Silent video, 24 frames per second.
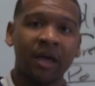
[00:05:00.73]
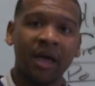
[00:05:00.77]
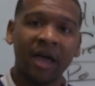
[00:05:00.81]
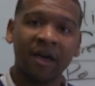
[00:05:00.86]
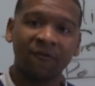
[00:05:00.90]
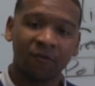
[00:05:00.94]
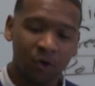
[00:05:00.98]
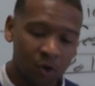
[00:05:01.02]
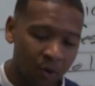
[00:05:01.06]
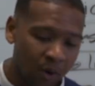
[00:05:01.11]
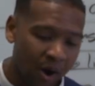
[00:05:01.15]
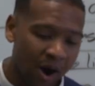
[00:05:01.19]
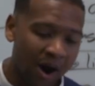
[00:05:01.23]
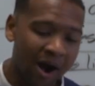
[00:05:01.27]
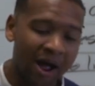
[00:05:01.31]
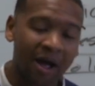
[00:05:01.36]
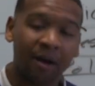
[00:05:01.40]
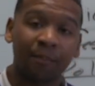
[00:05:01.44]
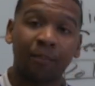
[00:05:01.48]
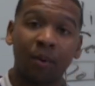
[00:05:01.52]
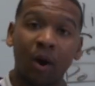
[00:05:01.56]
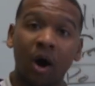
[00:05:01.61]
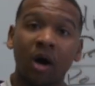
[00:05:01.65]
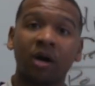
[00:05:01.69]
if you are
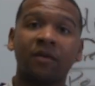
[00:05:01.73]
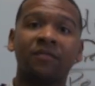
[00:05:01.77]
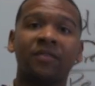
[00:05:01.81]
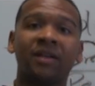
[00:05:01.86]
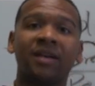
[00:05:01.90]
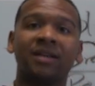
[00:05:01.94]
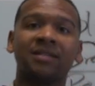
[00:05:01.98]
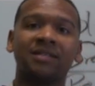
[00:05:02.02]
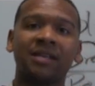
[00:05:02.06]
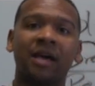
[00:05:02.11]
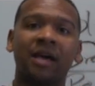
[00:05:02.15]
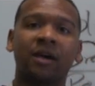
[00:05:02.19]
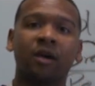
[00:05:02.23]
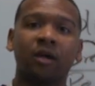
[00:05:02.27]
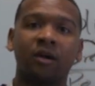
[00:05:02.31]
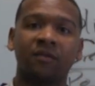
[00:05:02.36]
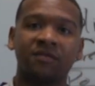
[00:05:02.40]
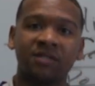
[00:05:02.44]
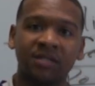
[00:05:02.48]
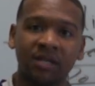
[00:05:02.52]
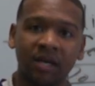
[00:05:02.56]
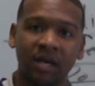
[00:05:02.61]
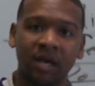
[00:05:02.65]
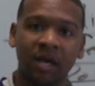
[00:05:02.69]
a part of the
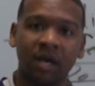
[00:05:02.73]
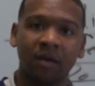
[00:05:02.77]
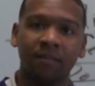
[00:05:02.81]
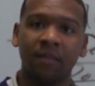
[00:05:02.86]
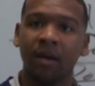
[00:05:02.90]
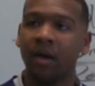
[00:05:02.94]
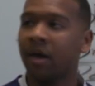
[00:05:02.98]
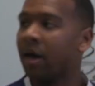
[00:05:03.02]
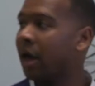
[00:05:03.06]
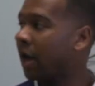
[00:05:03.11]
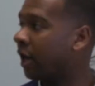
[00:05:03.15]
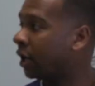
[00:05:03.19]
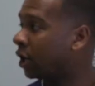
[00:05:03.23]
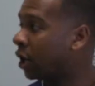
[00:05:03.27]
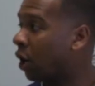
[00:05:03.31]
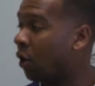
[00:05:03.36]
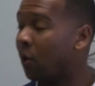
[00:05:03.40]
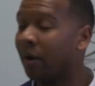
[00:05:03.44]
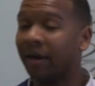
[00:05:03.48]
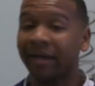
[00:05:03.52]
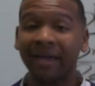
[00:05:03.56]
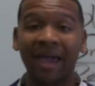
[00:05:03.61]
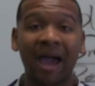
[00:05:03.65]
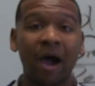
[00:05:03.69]
executive team and
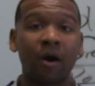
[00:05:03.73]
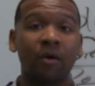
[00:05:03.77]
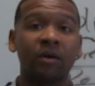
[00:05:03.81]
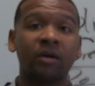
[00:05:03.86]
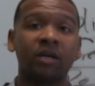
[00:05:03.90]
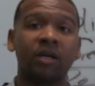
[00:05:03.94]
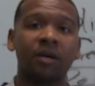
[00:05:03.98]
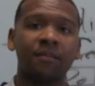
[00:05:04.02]
going out and